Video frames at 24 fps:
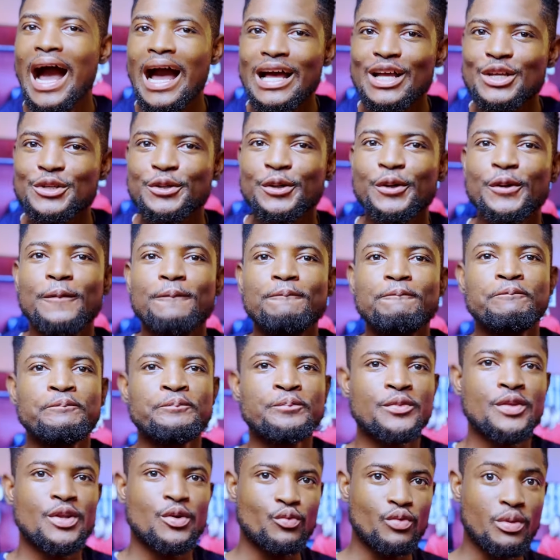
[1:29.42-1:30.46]
So
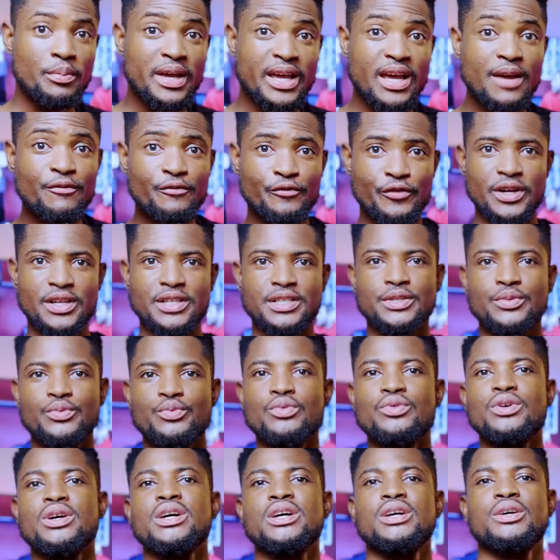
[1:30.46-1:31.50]
we became friends.
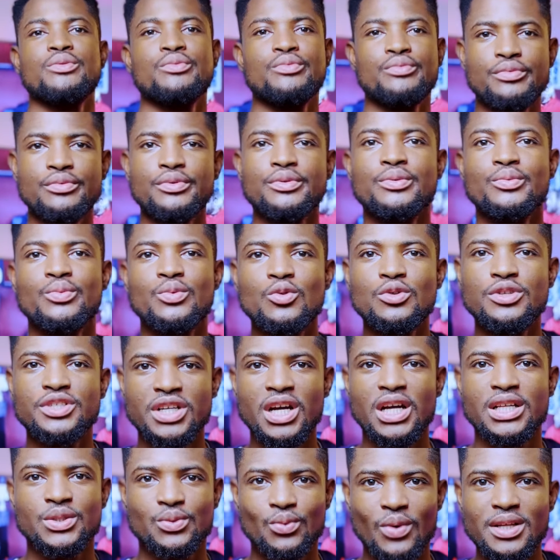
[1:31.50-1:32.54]
We would
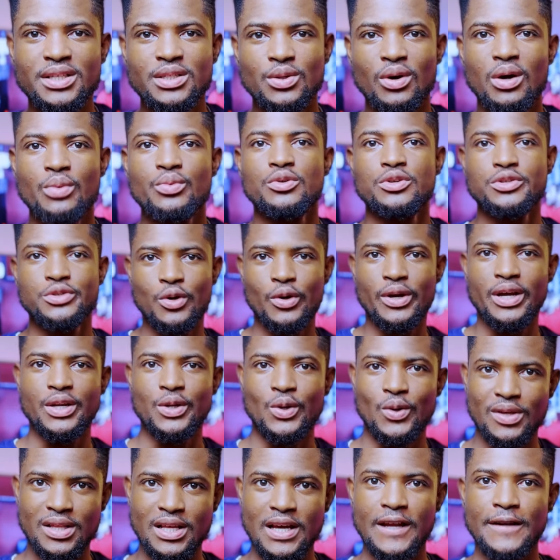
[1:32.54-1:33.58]
chat once in a while, we would talk and
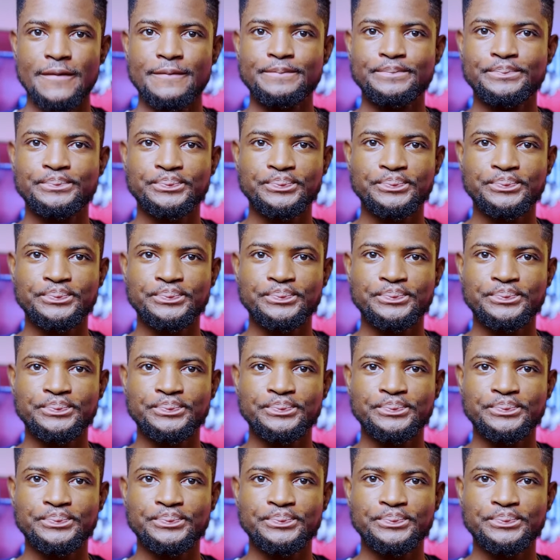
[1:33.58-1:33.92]
all that.